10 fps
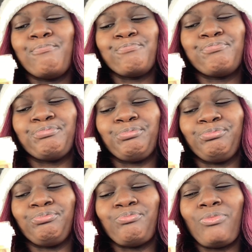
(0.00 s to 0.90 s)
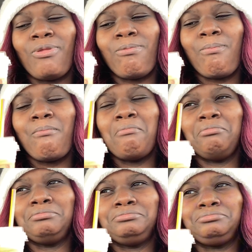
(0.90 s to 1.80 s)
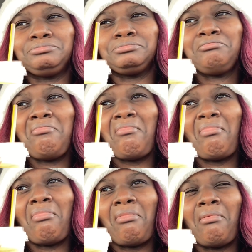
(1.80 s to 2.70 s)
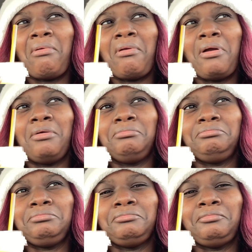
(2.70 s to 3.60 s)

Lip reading: Nothing is said.